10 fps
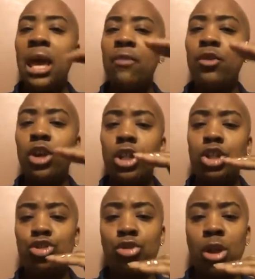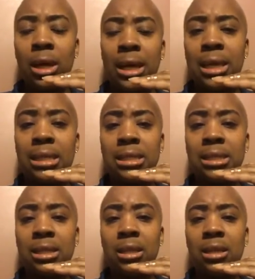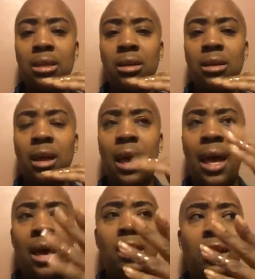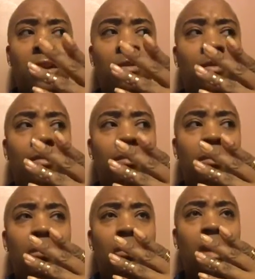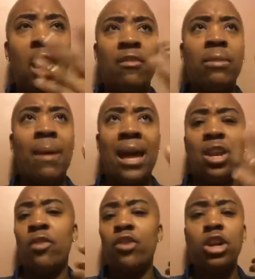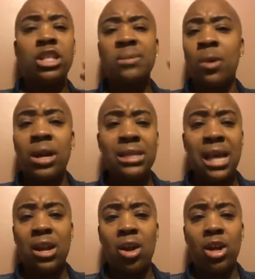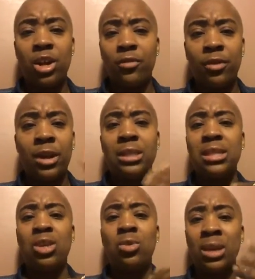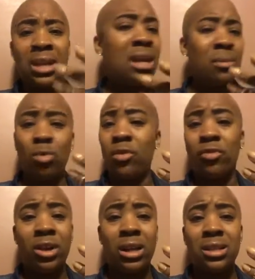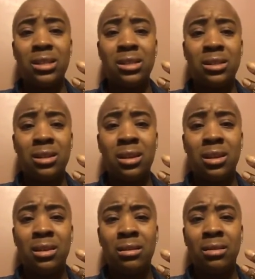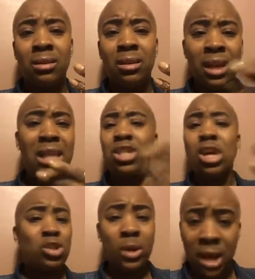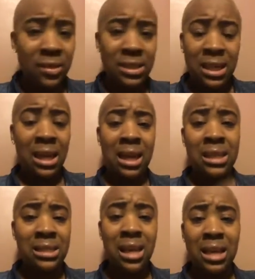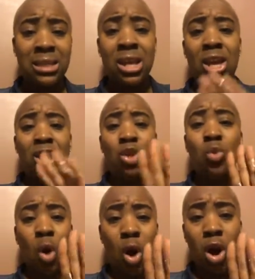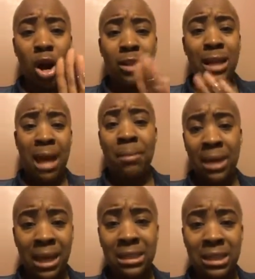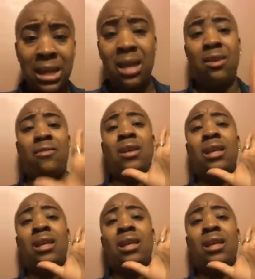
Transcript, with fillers: if you're the strongest out of everybody, or if you're the smartest out of all your friends, then you need to get more friends. And it's also another saying that says you are the combination of